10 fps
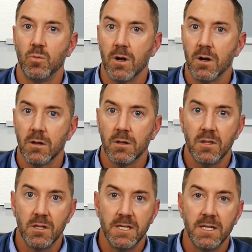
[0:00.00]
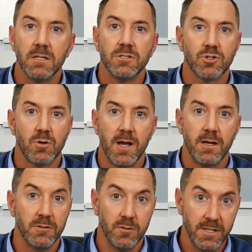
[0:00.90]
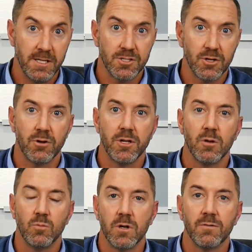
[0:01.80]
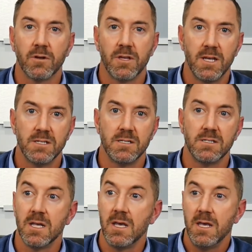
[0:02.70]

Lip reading: where the lead attorney on one of our cases